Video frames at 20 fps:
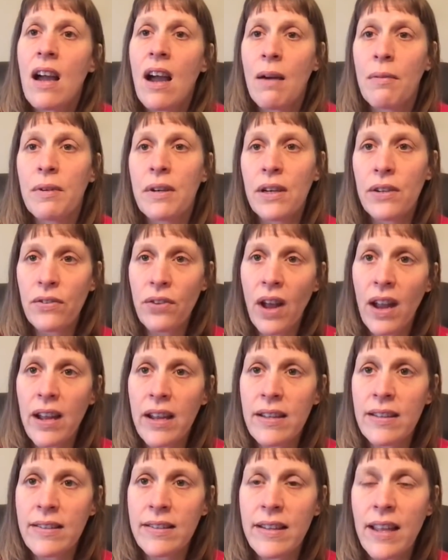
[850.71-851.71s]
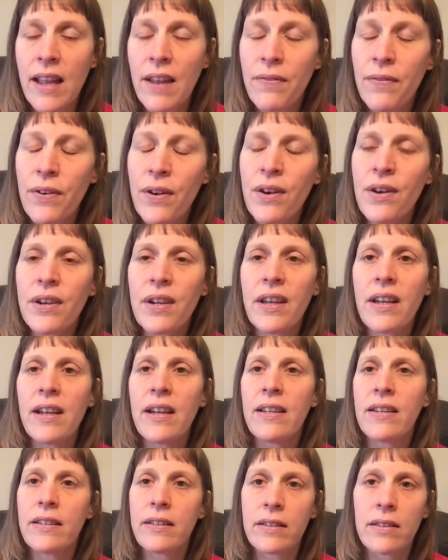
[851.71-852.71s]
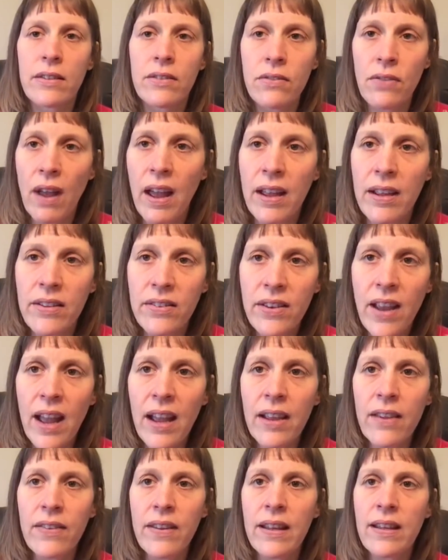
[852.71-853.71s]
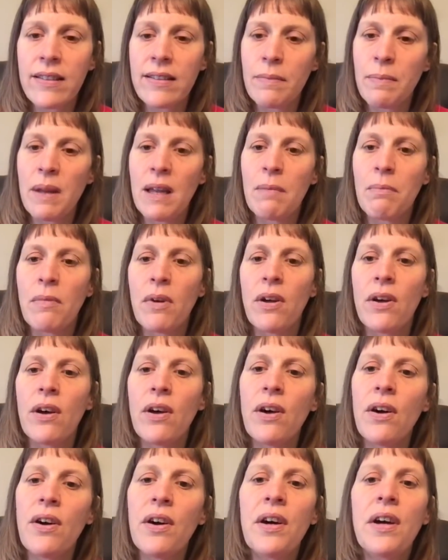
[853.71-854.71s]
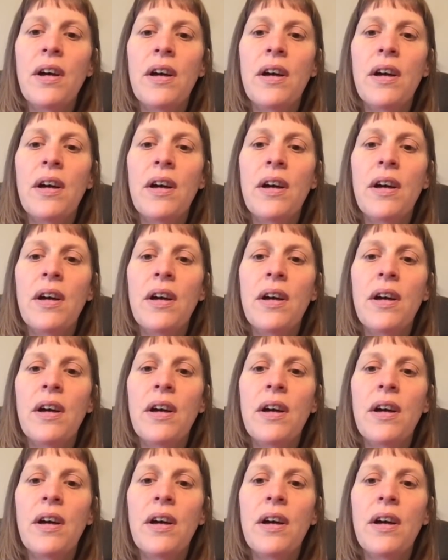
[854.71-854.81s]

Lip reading: I'm going to try and stay focused, try and check things a bit more,